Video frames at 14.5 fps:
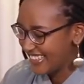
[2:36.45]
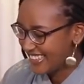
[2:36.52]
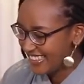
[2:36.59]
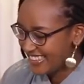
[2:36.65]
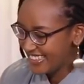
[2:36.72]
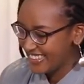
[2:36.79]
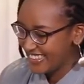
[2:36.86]

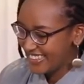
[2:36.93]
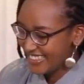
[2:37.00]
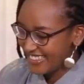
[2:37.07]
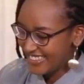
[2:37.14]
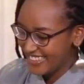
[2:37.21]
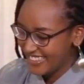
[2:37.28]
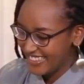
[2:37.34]

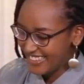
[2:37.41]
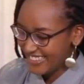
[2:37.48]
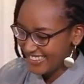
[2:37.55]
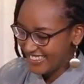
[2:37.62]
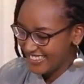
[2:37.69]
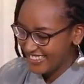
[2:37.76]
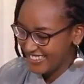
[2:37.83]

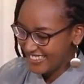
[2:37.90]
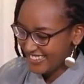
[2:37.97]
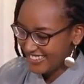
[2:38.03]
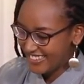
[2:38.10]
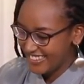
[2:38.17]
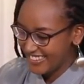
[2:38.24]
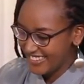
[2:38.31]

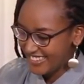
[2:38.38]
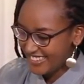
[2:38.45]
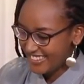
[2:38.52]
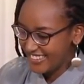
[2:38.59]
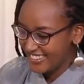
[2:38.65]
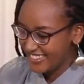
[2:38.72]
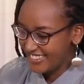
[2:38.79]

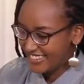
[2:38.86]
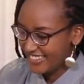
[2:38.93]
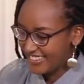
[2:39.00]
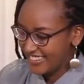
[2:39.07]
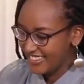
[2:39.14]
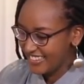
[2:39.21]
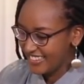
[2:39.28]

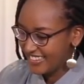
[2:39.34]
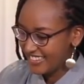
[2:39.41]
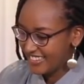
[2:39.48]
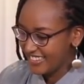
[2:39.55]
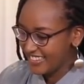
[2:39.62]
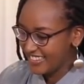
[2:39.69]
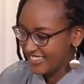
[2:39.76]

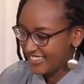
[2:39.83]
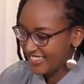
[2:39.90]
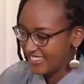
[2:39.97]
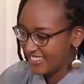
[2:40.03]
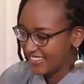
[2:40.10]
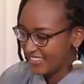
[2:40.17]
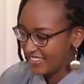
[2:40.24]

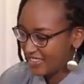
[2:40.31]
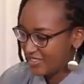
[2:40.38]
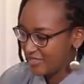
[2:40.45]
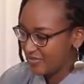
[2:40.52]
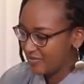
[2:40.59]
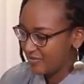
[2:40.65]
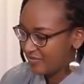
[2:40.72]

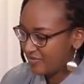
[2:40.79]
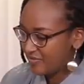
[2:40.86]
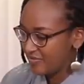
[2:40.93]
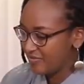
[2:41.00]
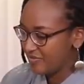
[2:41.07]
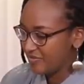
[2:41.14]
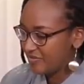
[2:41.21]

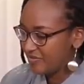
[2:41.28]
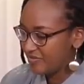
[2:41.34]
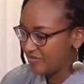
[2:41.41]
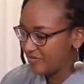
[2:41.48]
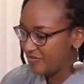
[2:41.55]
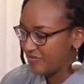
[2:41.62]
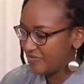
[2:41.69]

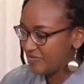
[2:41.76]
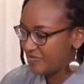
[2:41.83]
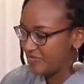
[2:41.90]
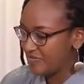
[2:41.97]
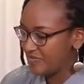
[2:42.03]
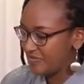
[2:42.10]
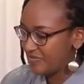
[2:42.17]

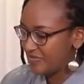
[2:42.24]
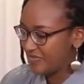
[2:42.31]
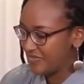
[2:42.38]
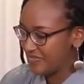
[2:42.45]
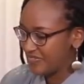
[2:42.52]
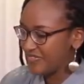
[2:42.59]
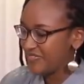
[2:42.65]

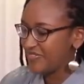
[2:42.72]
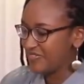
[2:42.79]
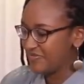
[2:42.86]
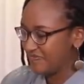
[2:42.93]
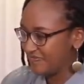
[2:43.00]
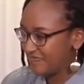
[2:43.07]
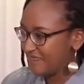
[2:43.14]

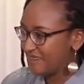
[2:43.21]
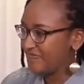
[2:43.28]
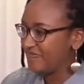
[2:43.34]
The person shown says nothing.